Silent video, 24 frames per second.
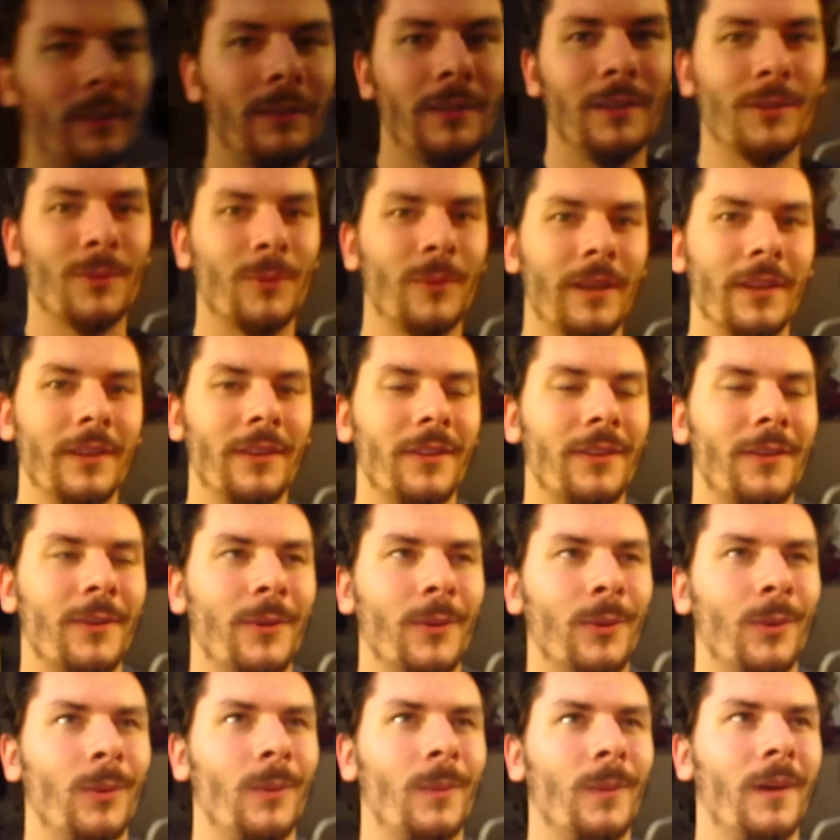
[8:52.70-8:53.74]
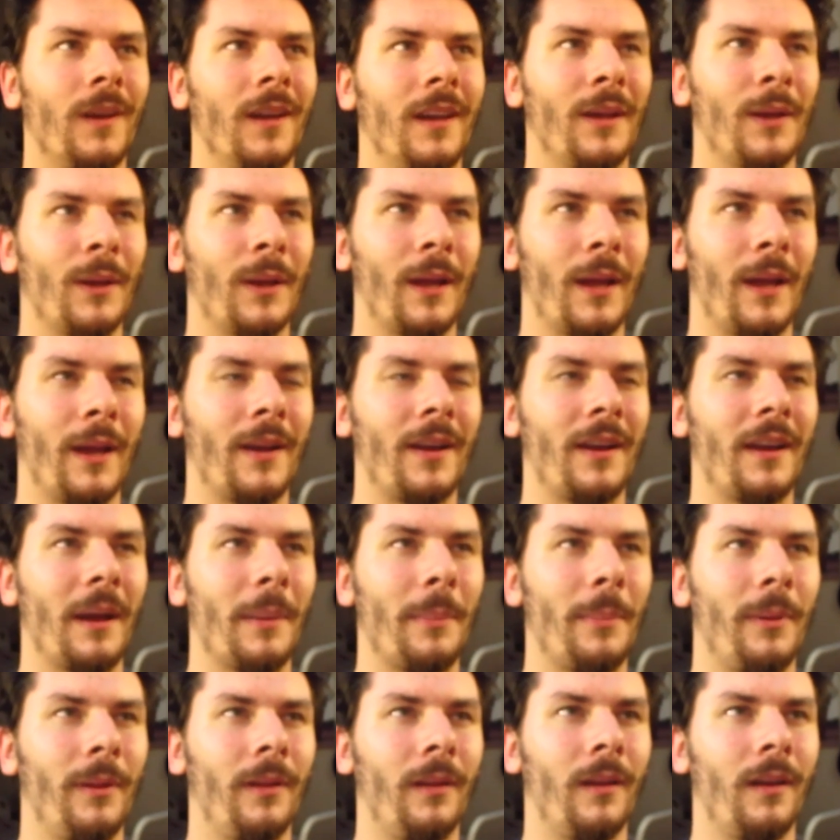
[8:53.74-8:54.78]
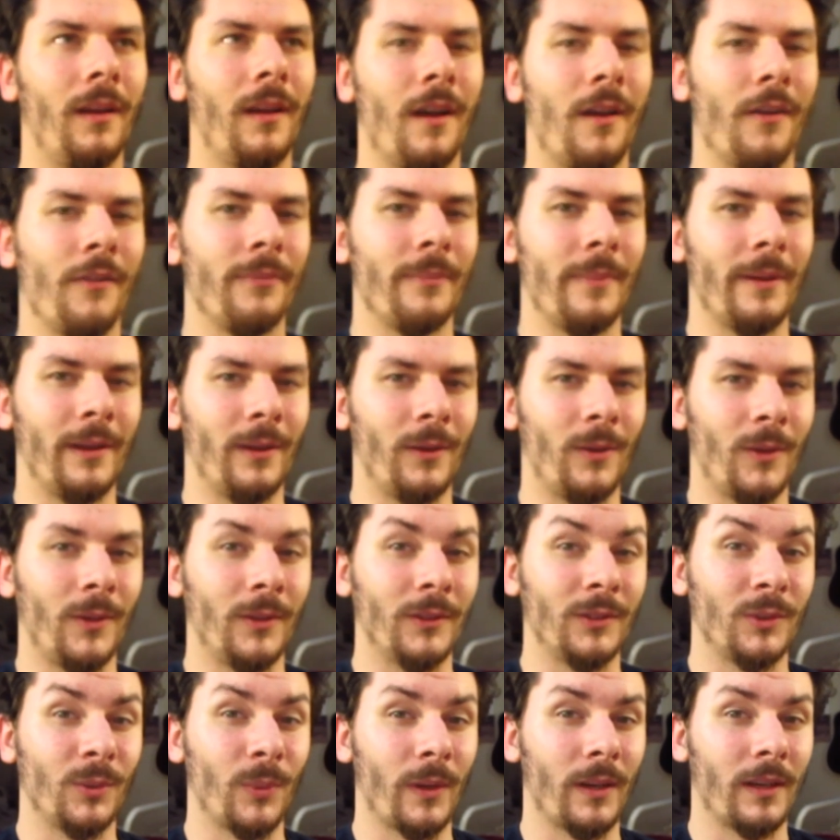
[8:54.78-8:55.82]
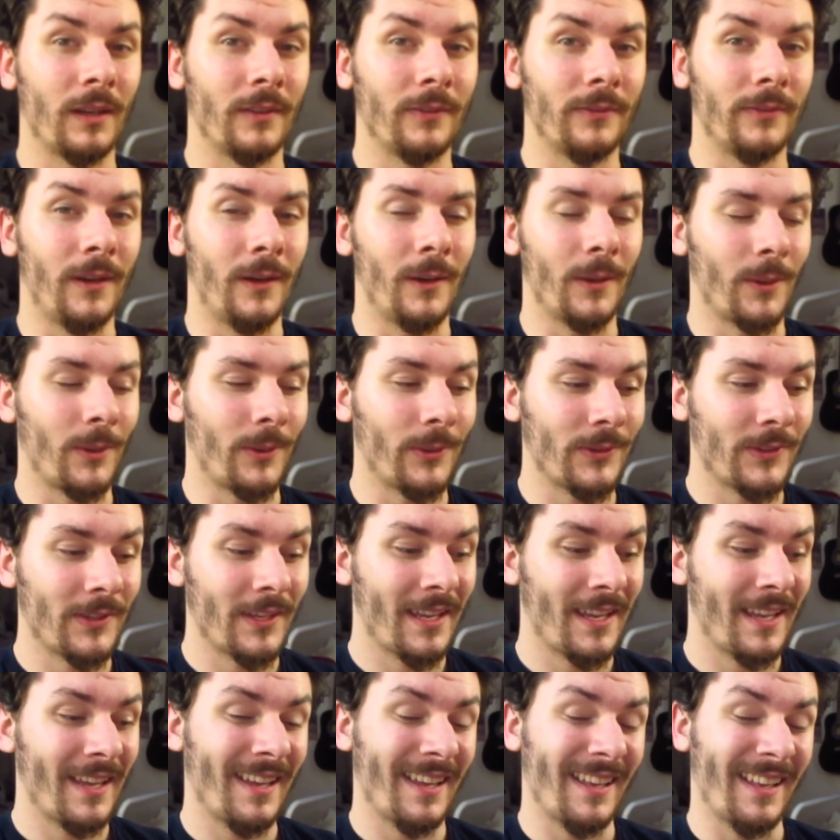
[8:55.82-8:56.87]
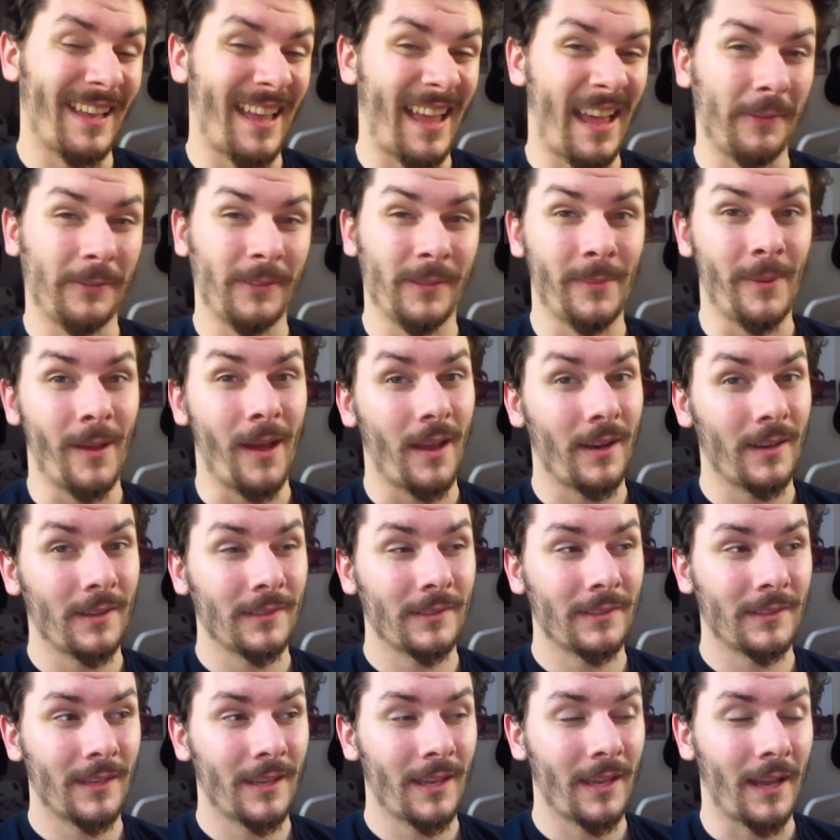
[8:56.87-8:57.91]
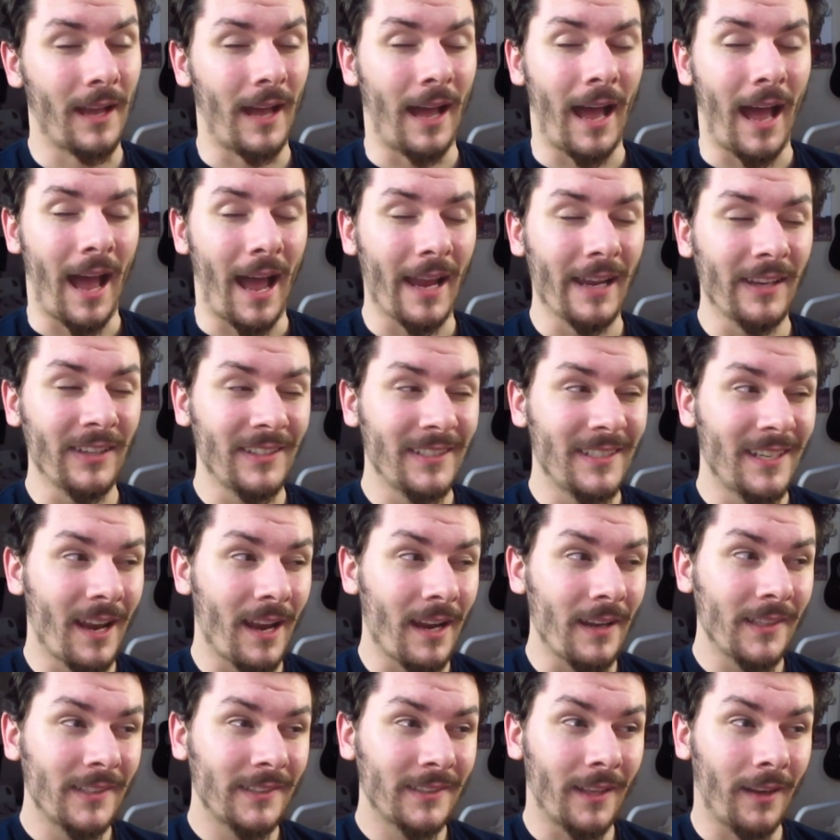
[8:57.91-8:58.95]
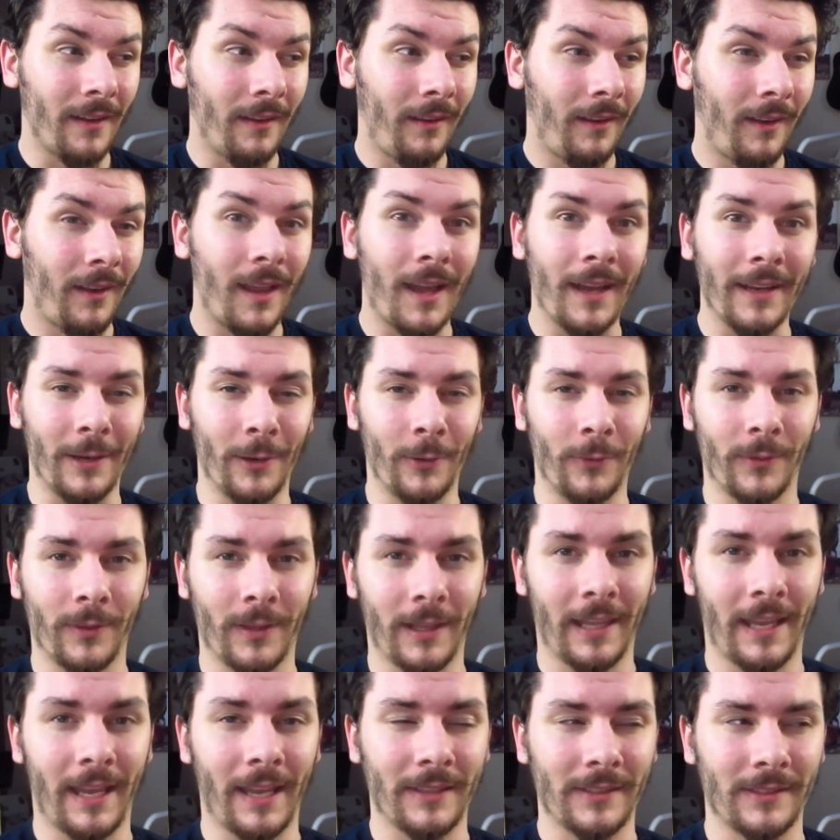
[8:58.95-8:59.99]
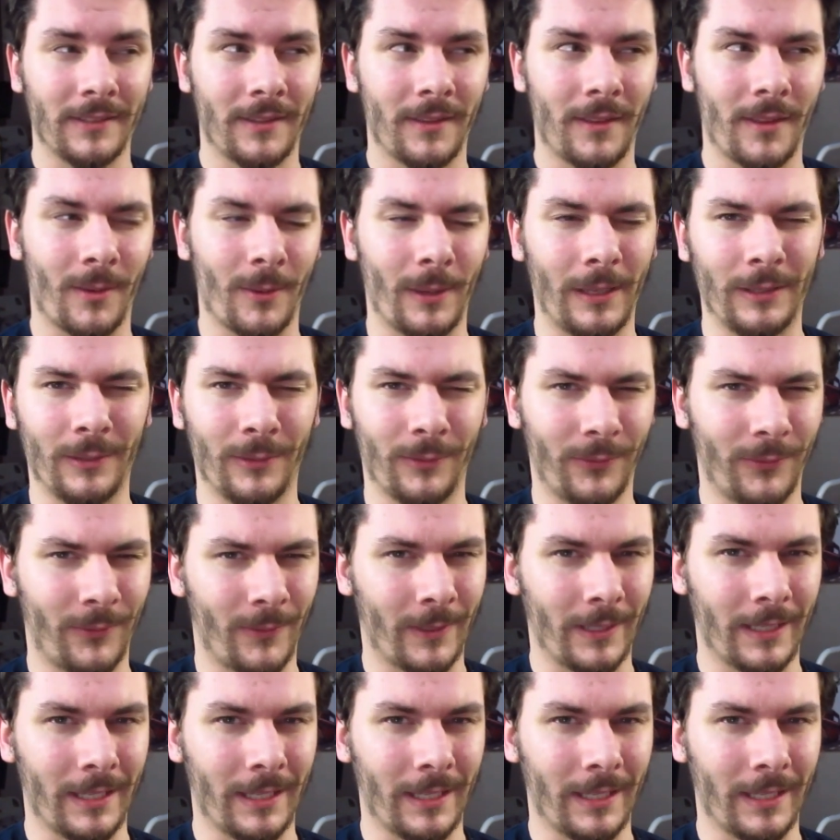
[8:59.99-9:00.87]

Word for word: just went through a couple of my old Twitter photos. I have to be honest, I changed a lot over the last three to four